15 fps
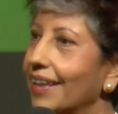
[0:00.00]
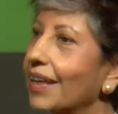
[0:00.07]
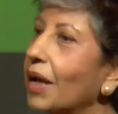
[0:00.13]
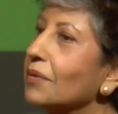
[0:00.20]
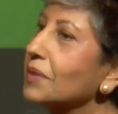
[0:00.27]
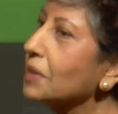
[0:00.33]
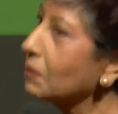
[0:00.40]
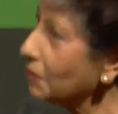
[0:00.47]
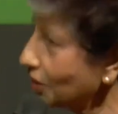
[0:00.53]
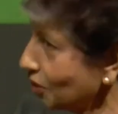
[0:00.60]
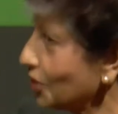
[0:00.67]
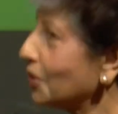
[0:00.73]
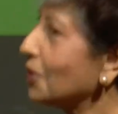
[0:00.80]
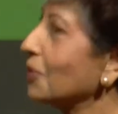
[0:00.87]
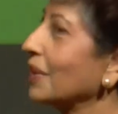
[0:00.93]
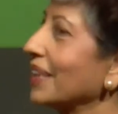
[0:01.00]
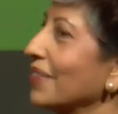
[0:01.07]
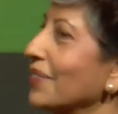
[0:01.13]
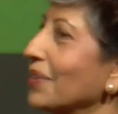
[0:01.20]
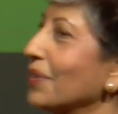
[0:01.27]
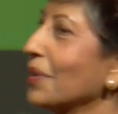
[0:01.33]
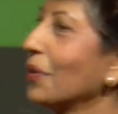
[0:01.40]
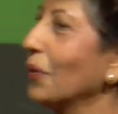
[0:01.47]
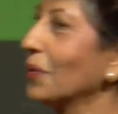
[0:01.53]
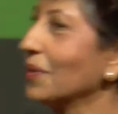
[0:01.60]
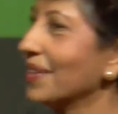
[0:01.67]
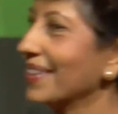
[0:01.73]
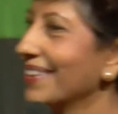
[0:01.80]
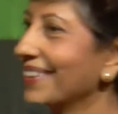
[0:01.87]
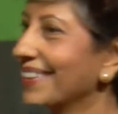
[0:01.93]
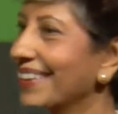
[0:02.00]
Now, it's the merchant who will give you the gold.